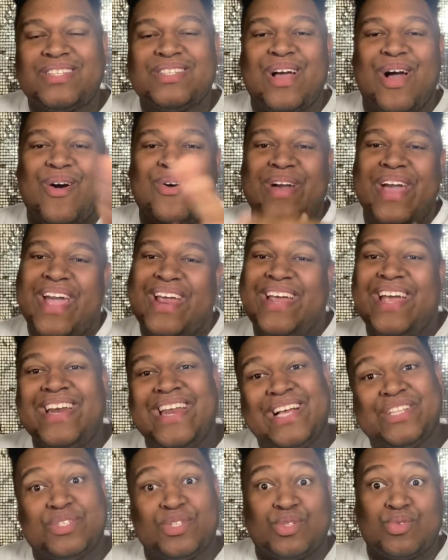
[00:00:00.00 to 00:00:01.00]
Go ahead, hit
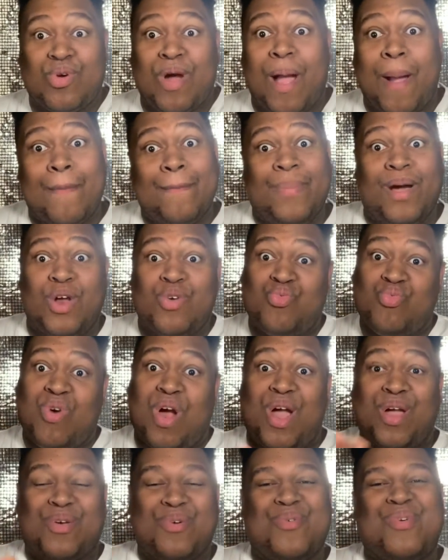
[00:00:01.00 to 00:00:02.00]
that subscribe button
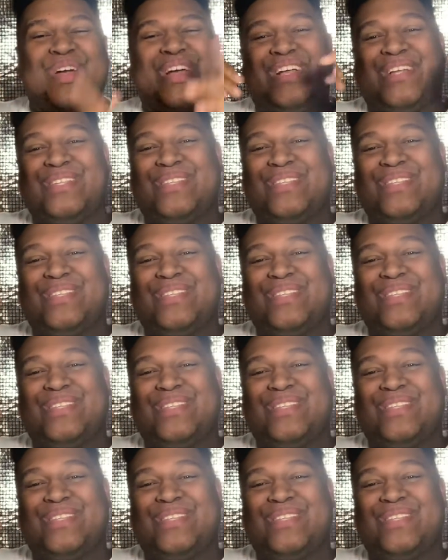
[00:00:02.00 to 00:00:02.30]
right quick.